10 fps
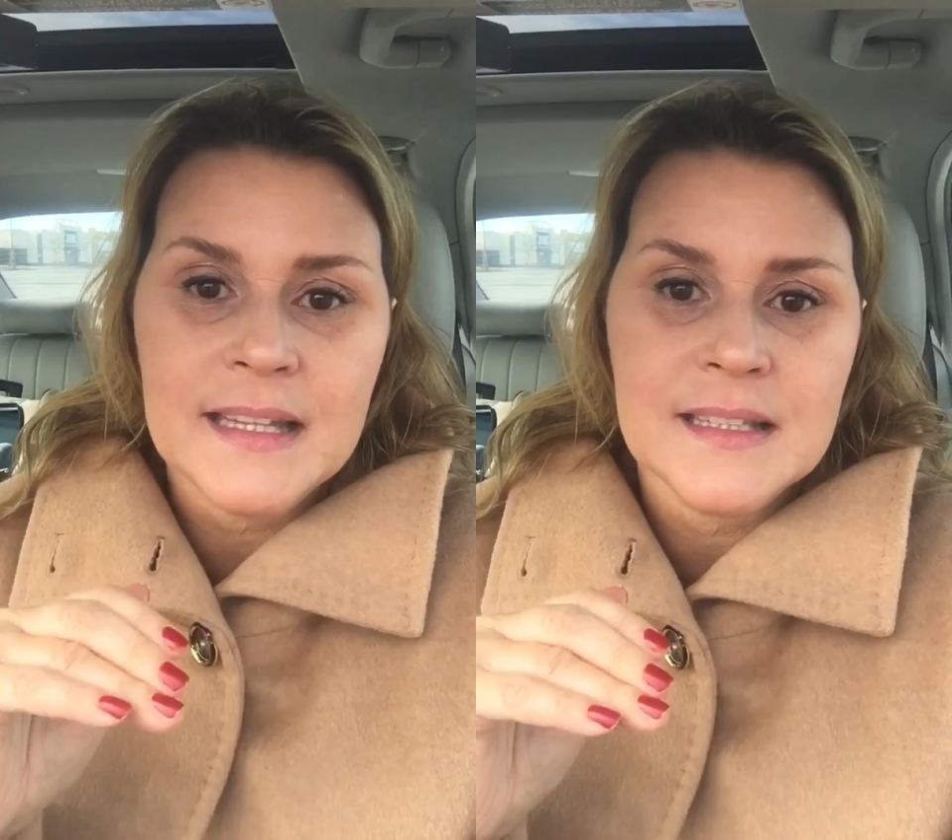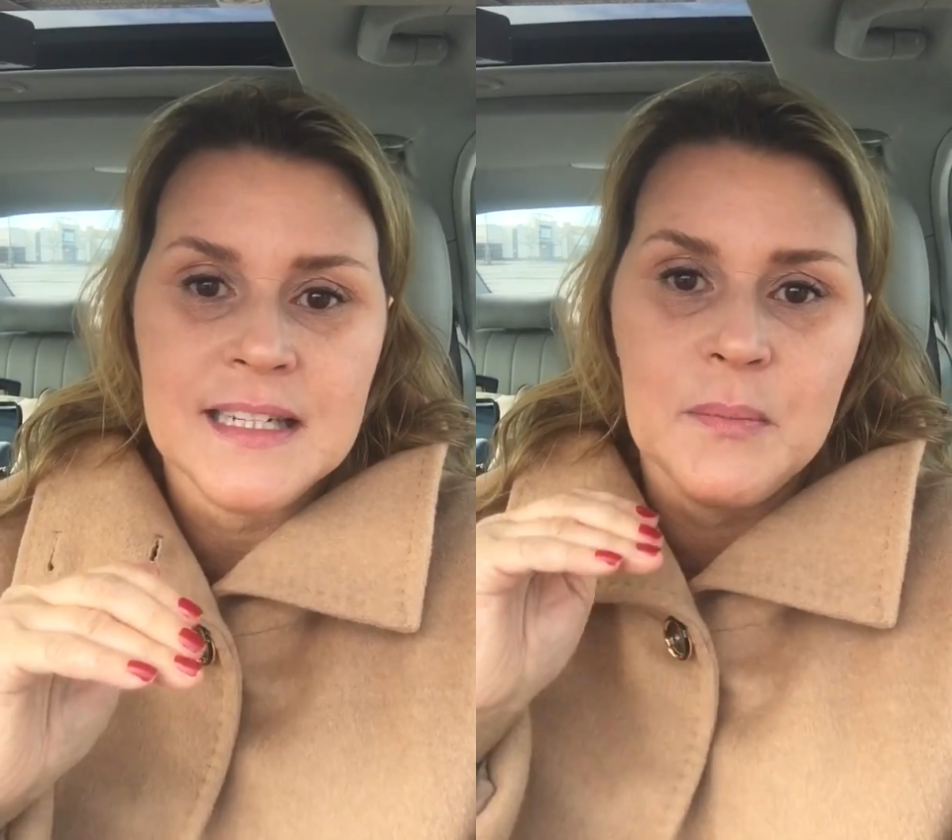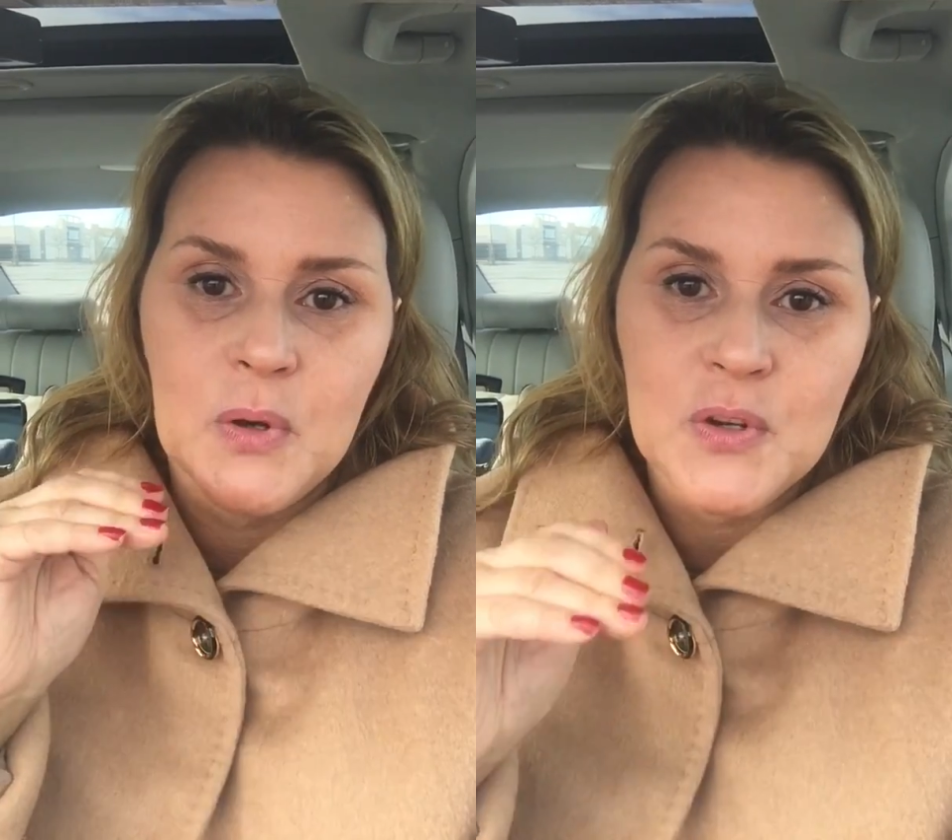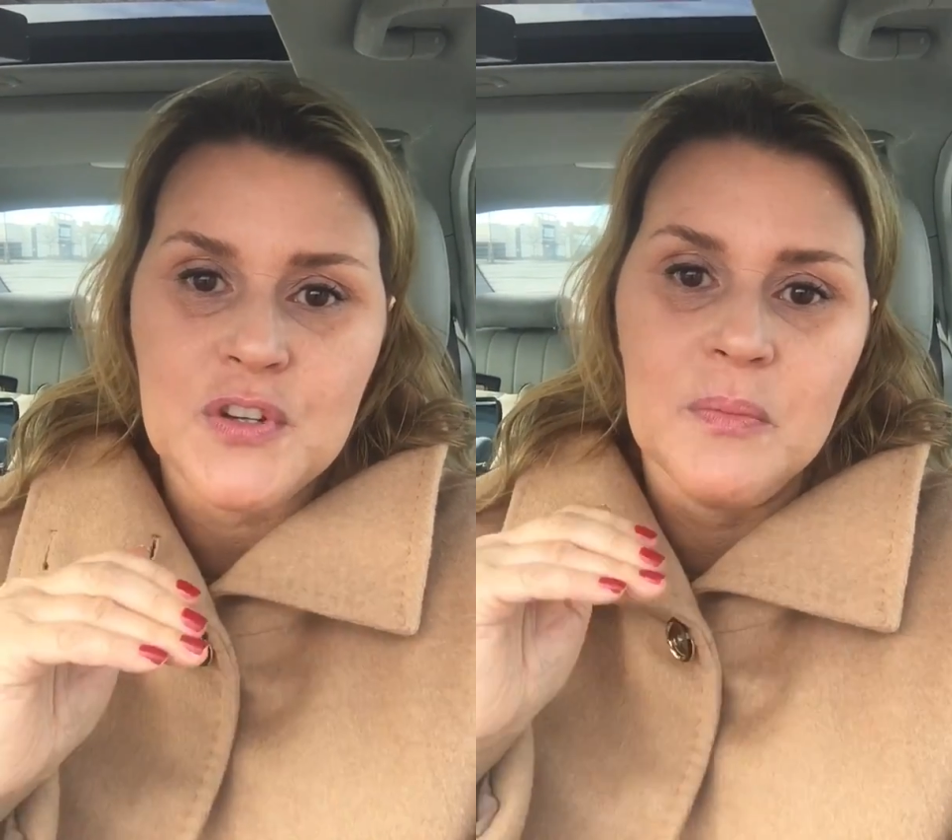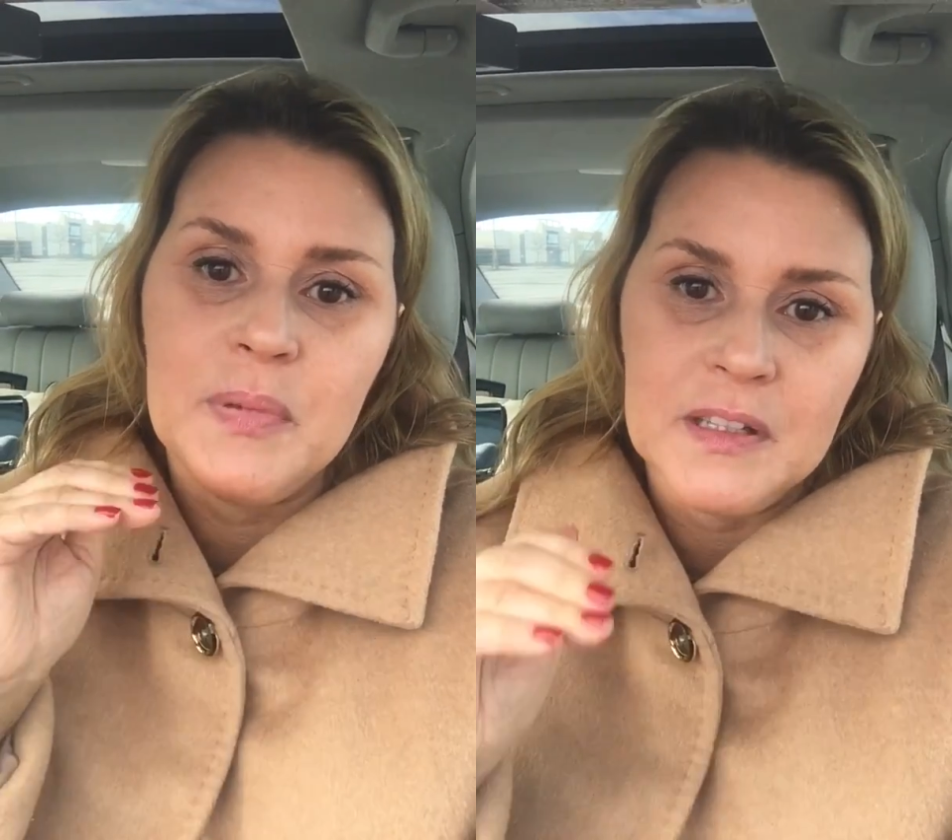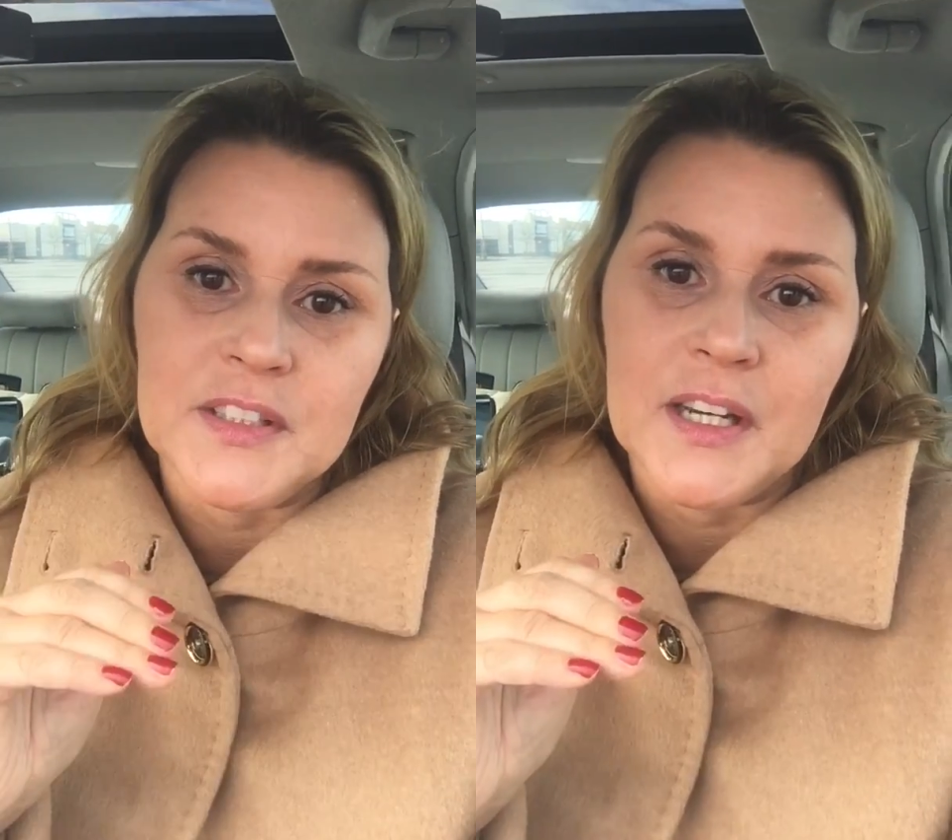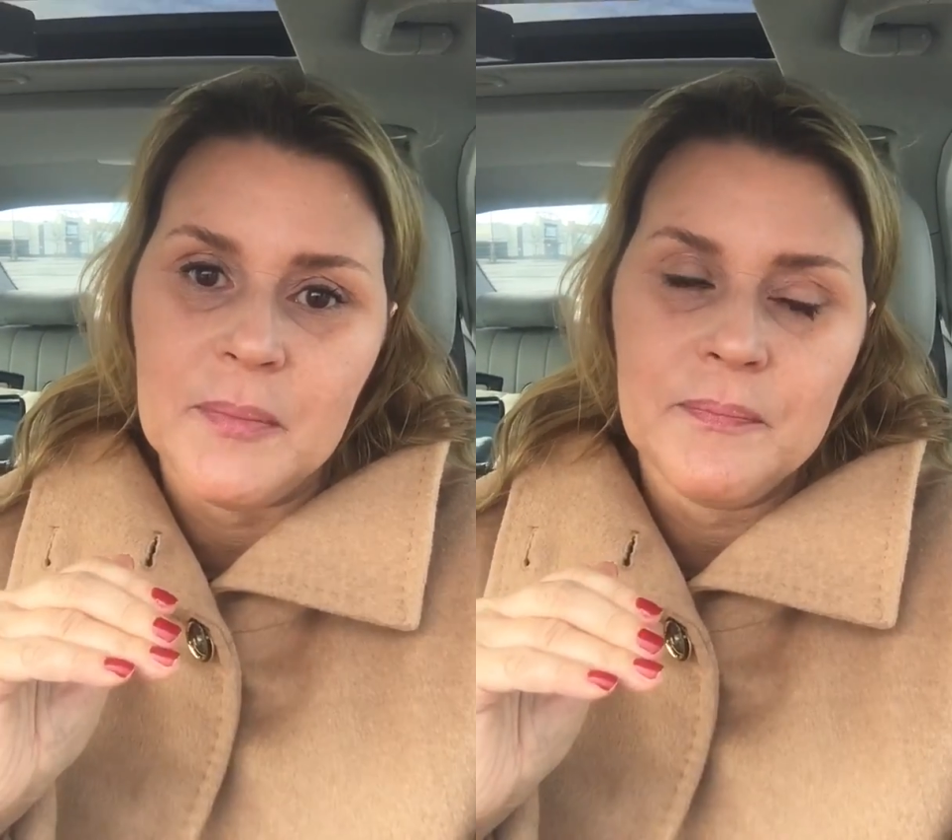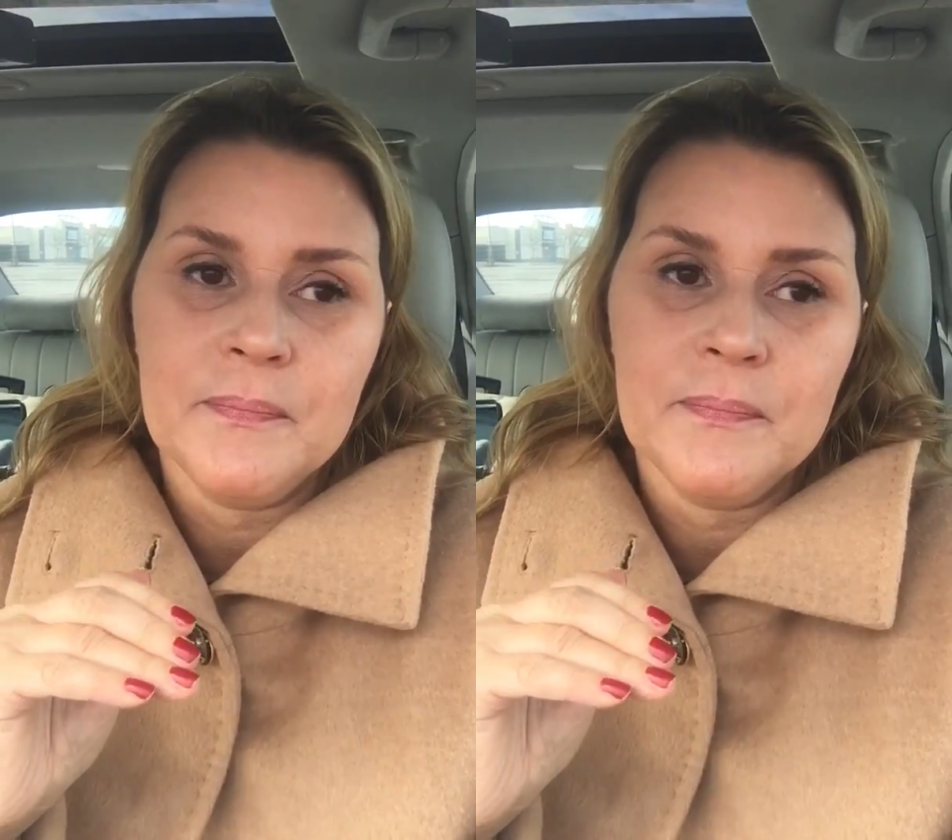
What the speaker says: the emotion build up.